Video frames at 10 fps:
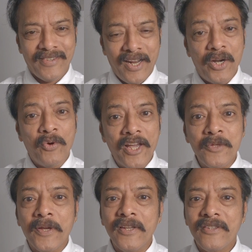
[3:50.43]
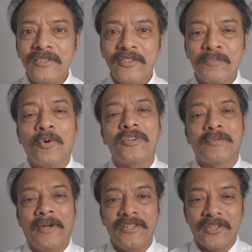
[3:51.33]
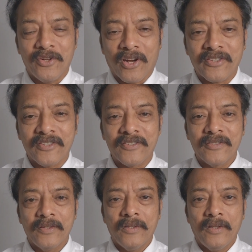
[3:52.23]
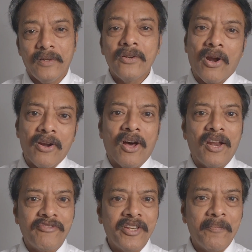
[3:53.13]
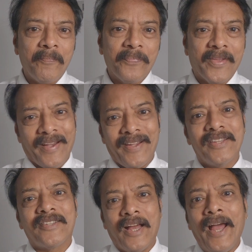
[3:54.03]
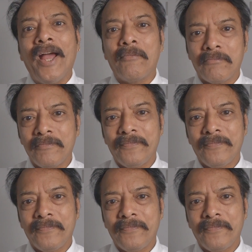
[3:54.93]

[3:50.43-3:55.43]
advised by sports medicine doctors. Not all of them, at least I am.